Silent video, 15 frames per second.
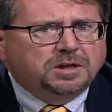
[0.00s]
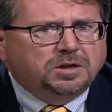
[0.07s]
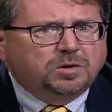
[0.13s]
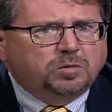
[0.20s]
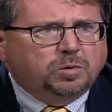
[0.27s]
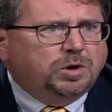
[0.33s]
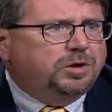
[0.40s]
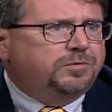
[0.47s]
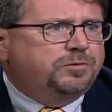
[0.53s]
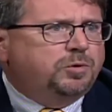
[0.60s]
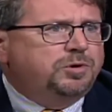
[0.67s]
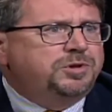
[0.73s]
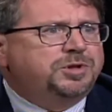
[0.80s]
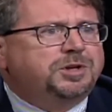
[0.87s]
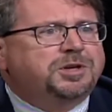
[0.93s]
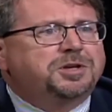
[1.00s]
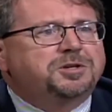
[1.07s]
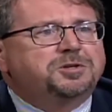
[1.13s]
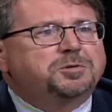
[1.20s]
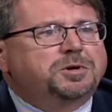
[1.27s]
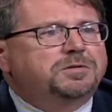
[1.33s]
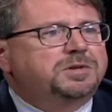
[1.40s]
well, of course they're going to
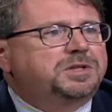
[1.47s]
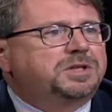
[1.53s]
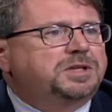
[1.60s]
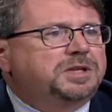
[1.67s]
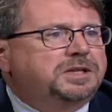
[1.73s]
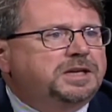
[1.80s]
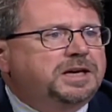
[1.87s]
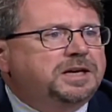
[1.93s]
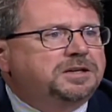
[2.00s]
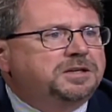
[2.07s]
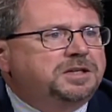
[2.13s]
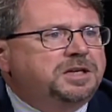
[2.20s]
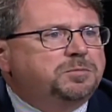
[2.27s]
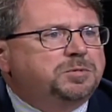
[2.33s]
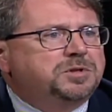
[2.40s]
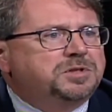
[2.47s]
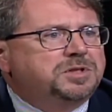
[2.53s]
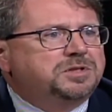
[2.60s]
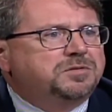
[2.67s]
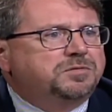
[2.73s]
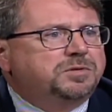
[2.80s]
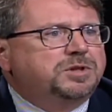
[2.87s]
do everything they can to keep us as
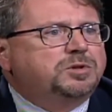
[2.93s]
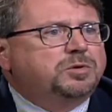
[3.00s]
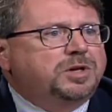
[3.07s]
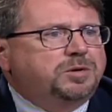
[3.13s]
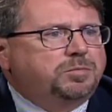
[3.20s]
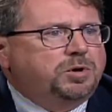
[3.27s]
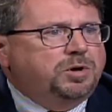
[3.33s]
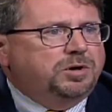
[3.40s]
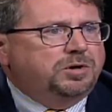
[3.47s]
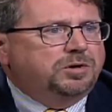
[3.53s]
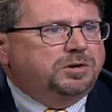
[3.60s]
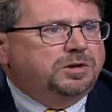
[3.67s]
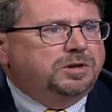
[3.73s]
a free trade partner.